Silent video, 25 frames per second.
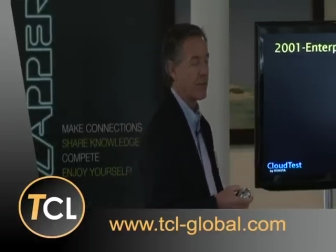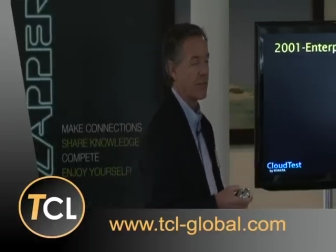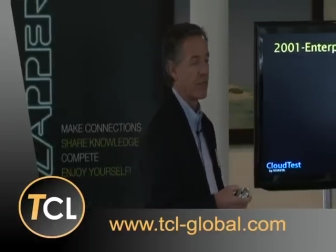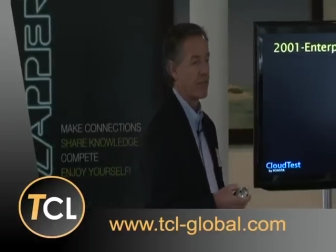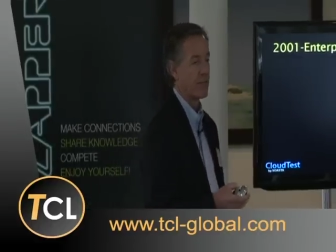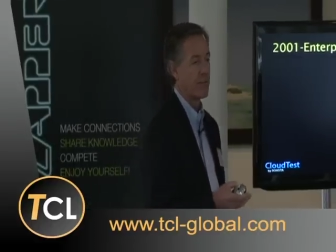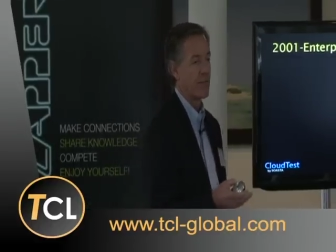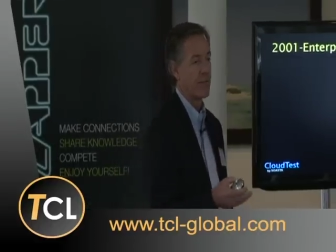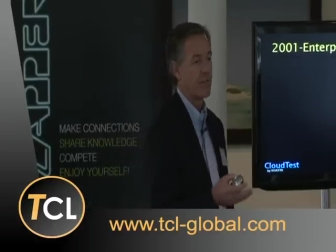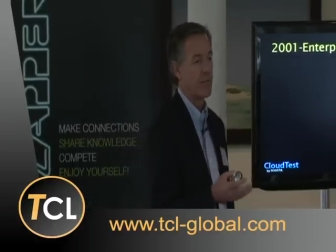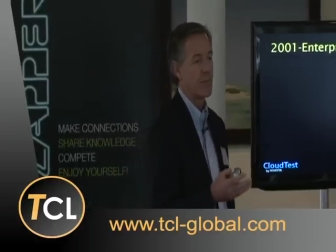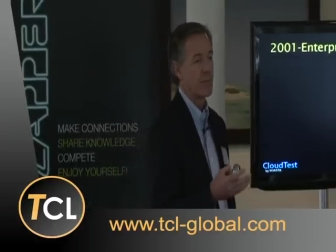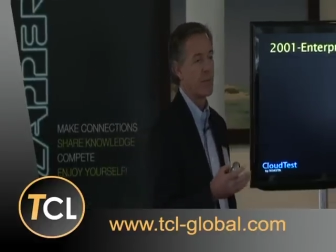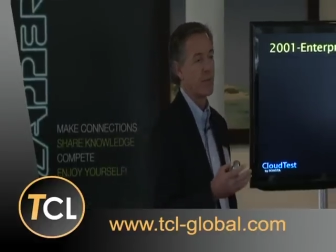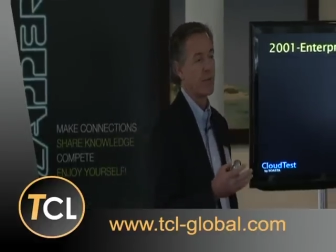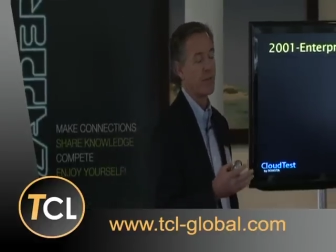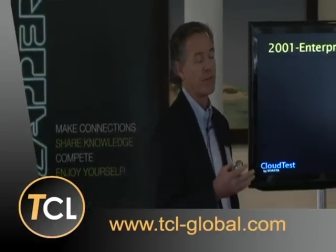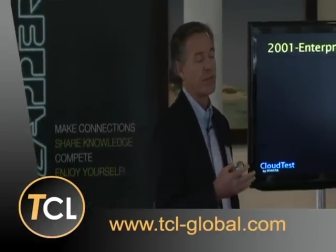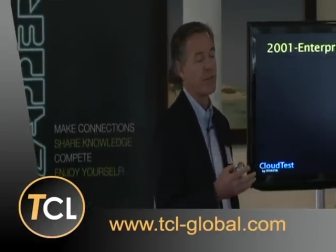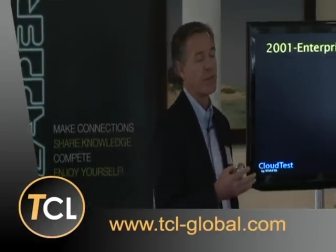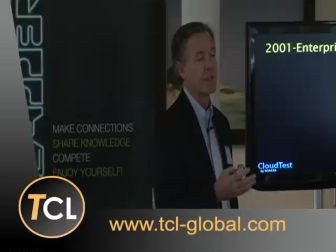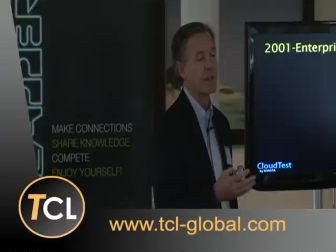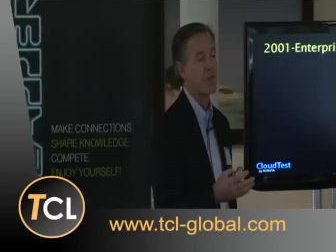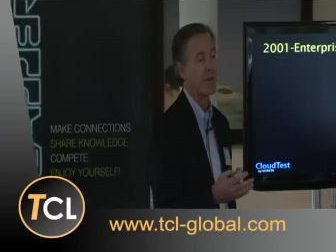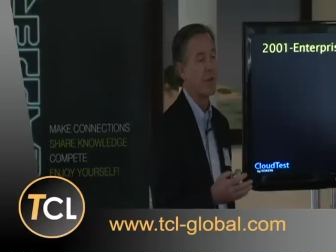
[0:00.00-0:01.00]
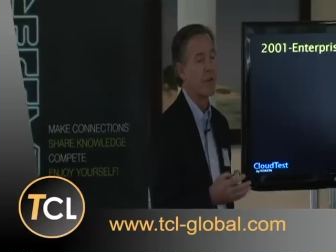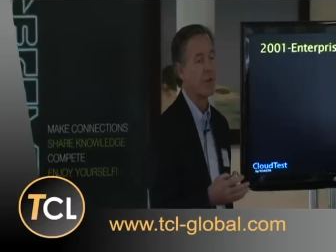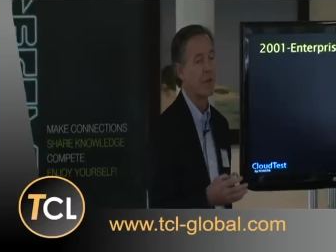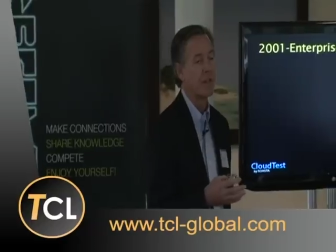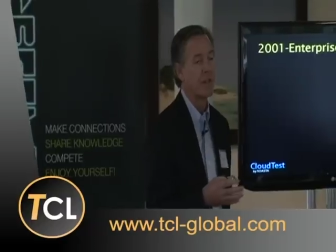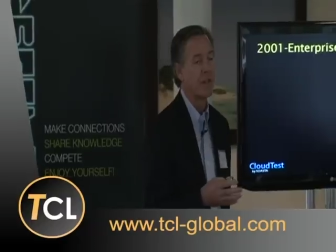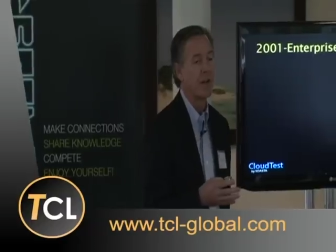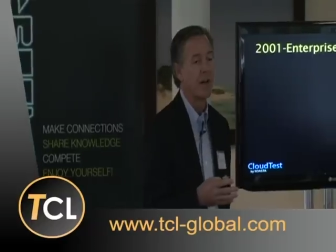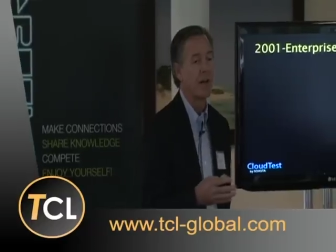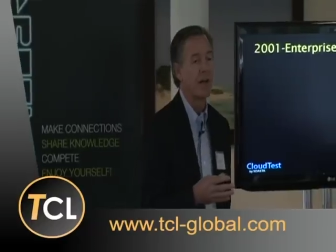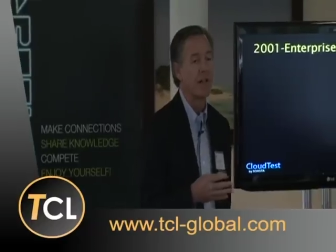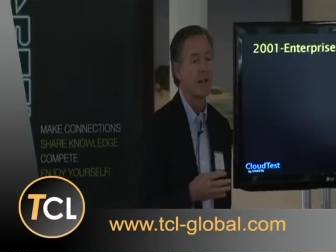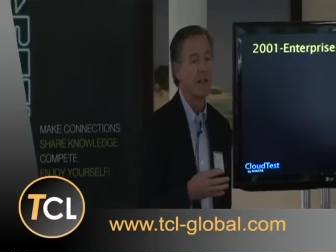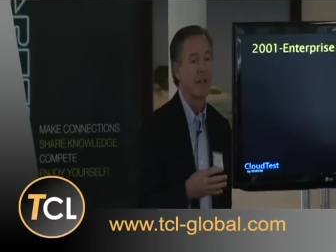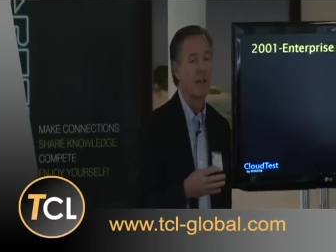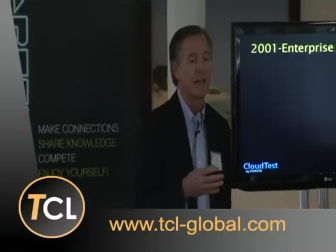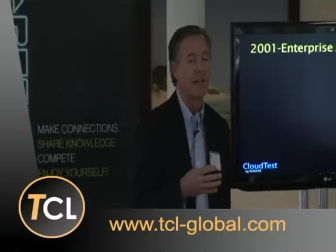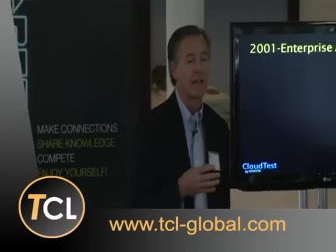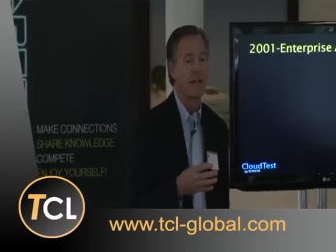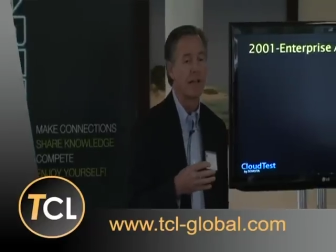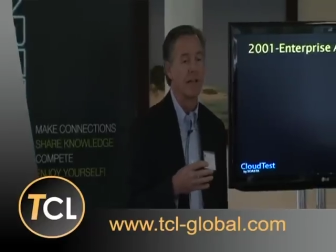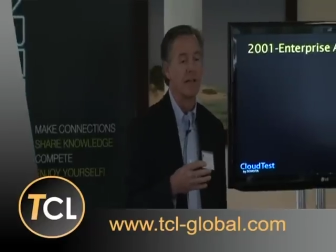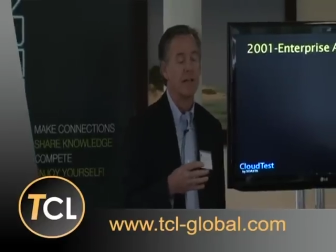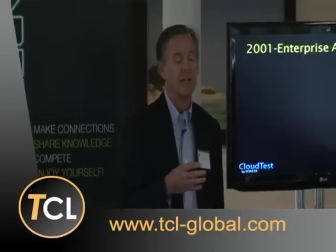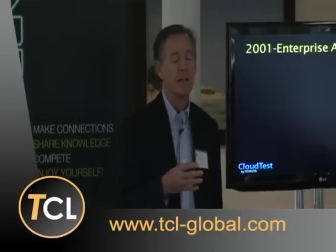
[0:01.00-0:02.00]
So 70% of all the
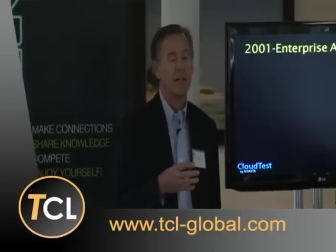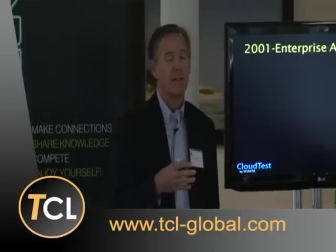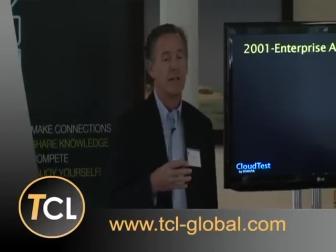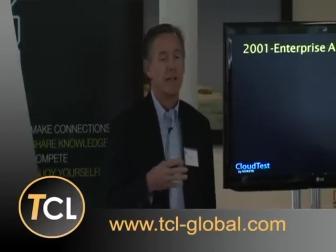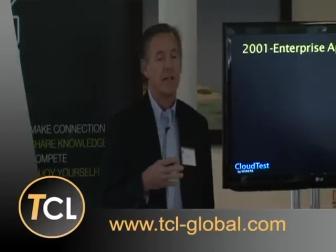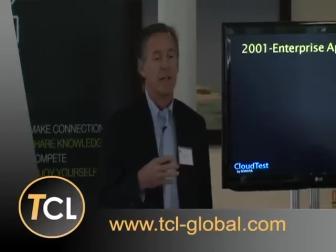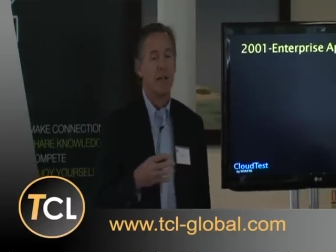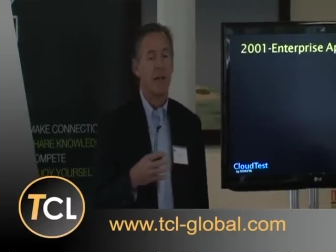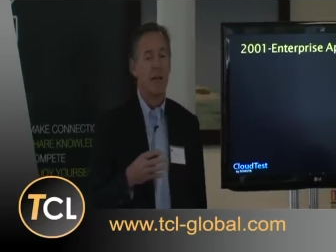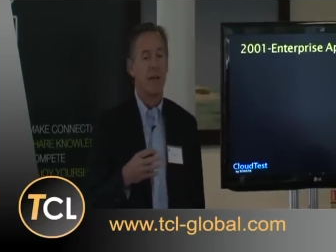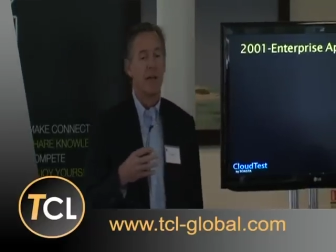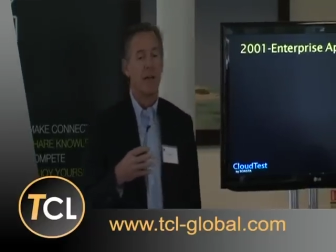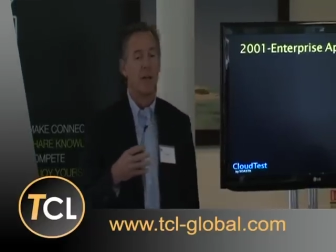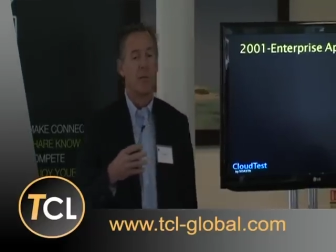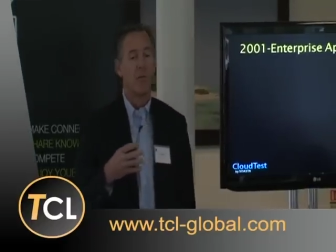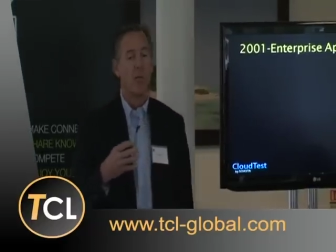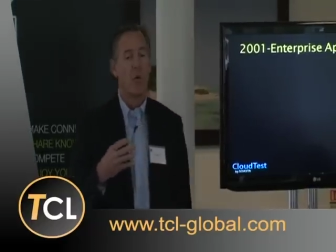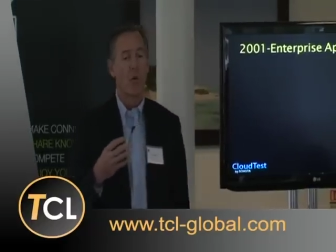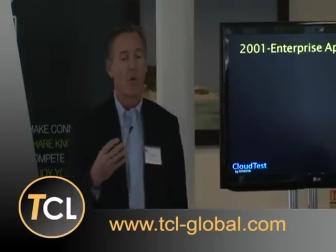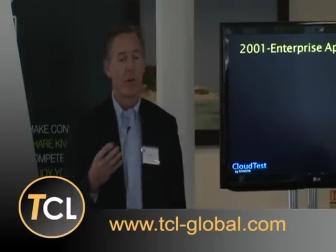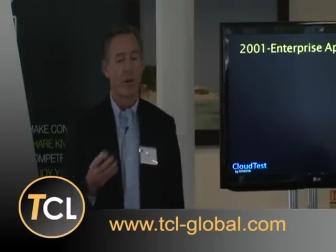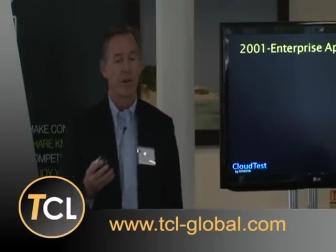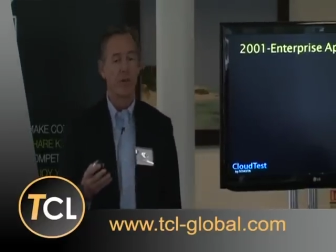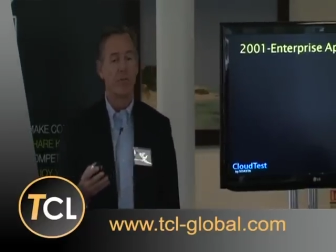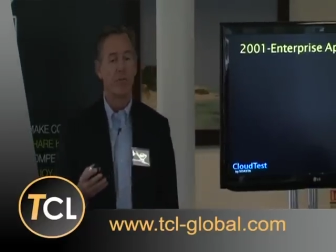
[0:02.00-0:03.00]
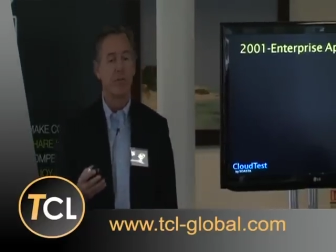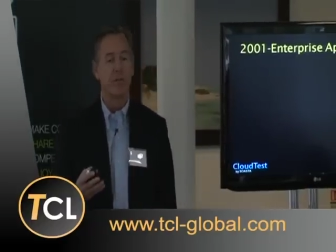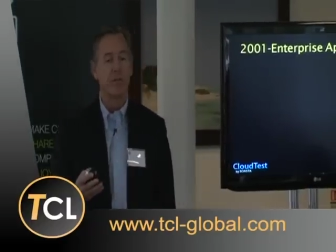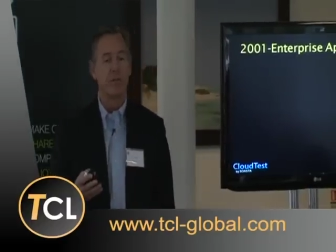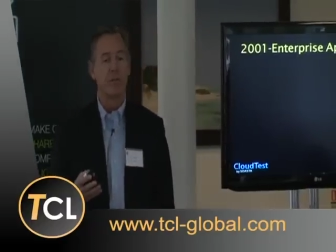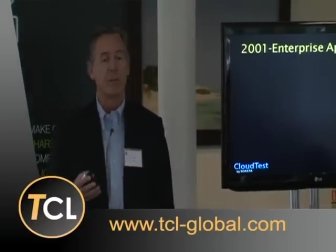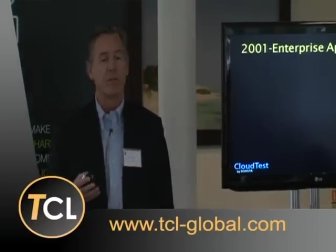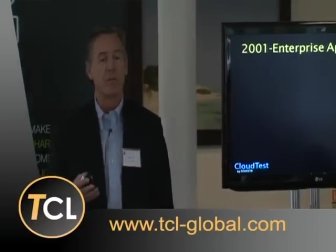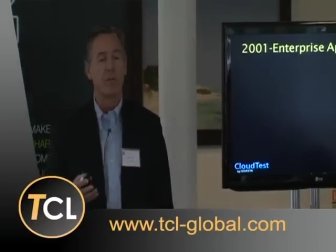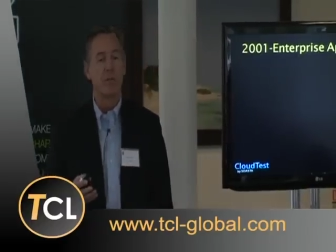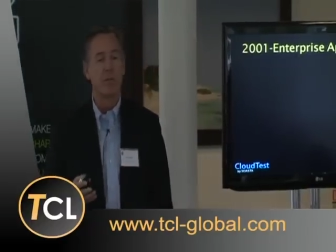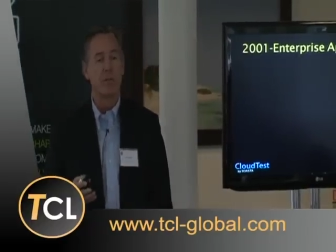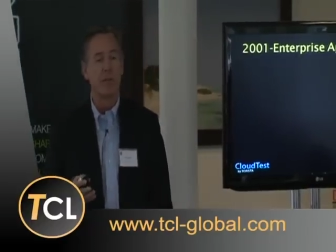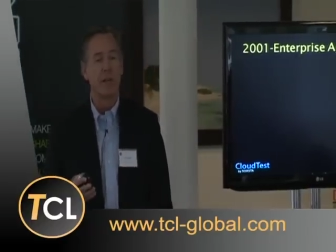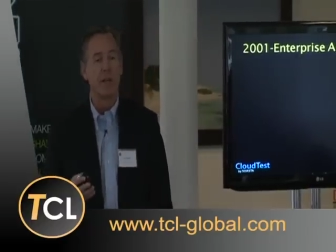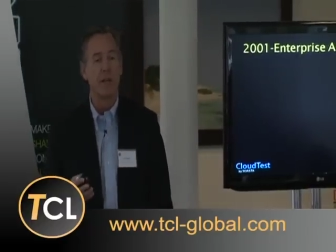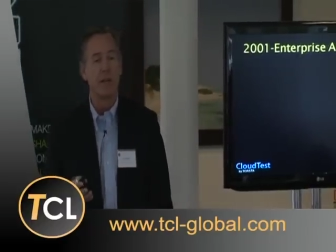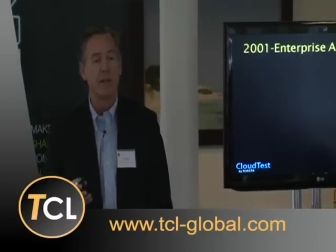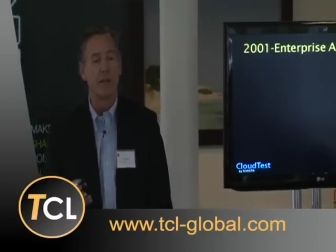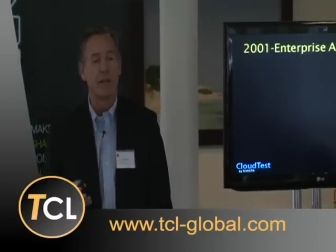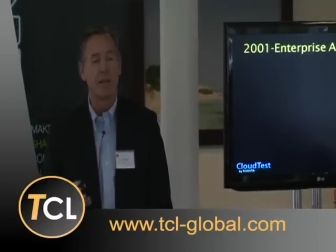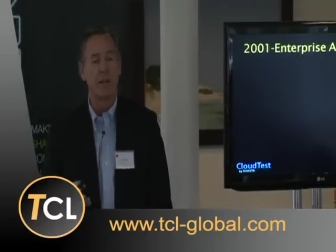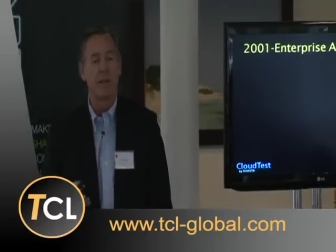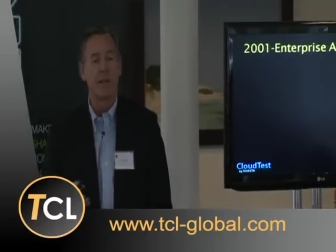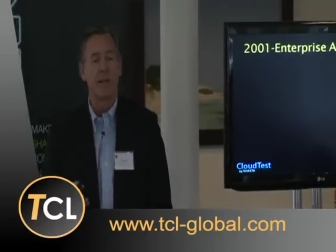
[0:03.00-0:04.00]
online mortgages that were
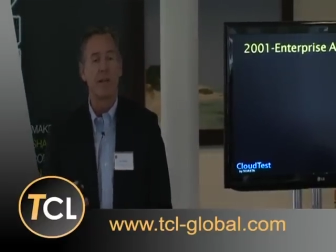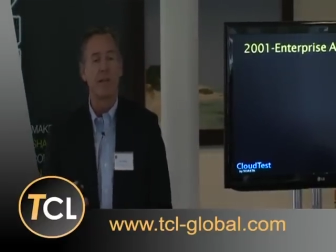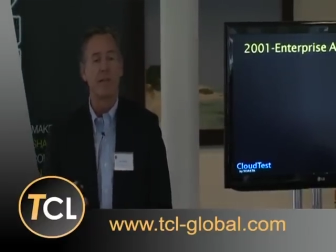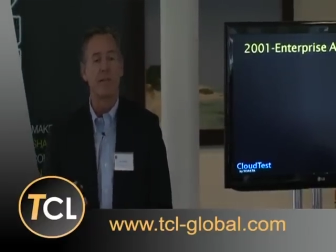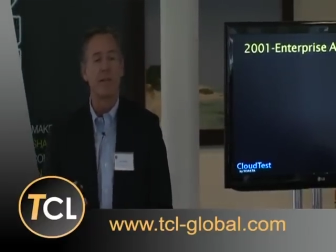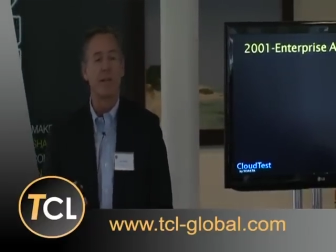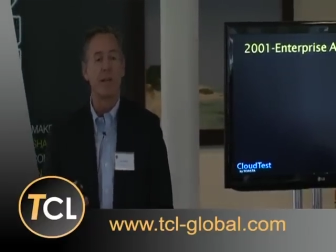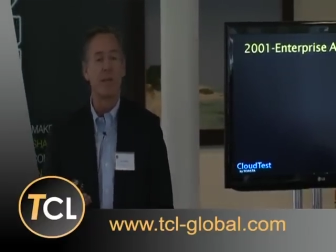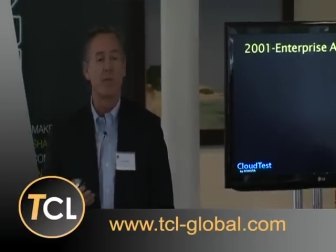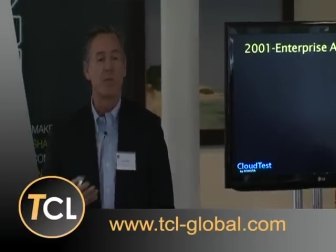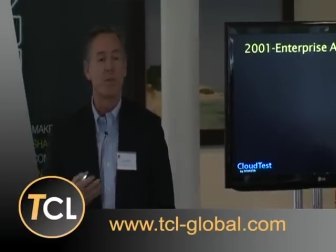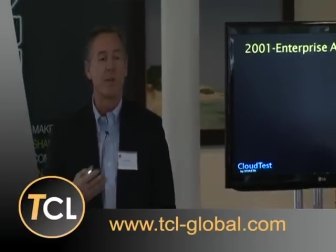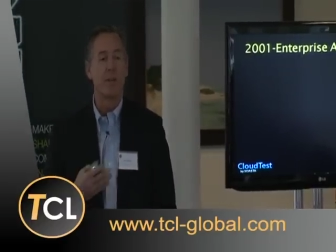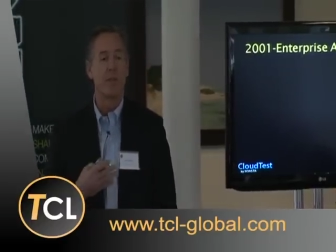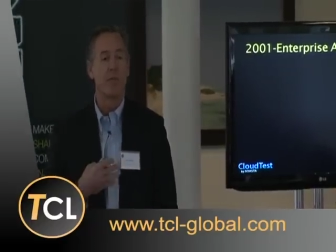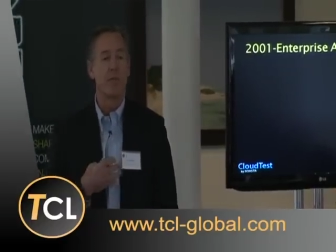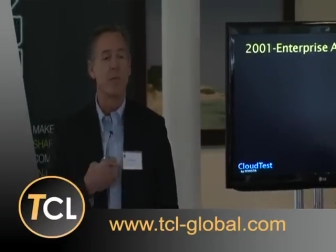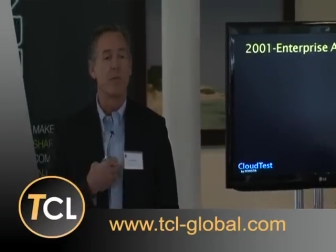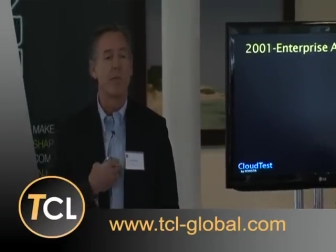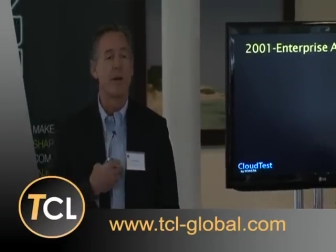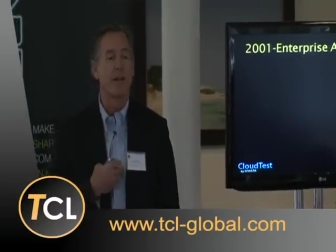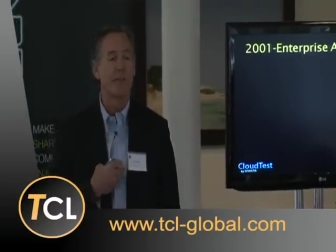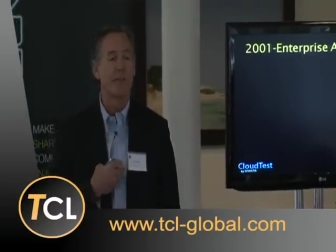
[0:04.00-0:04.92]
done in the United States went through